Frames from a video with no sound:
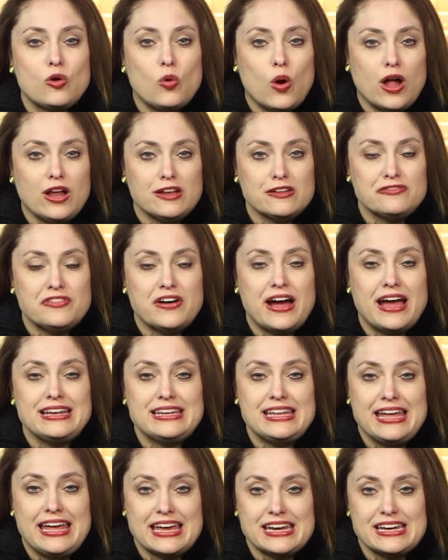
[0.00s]

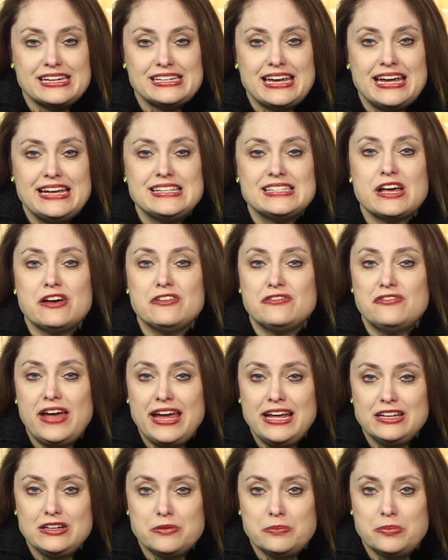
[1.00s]
qualified candidates
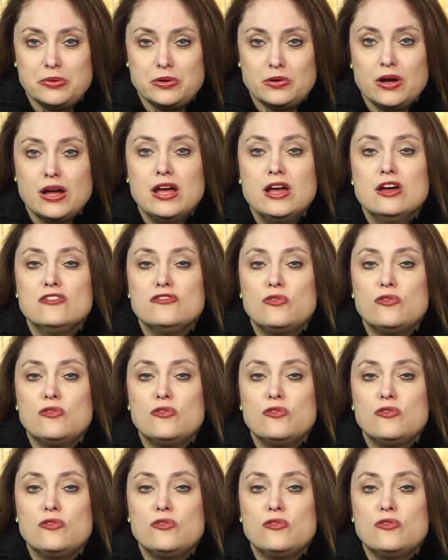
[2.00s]
available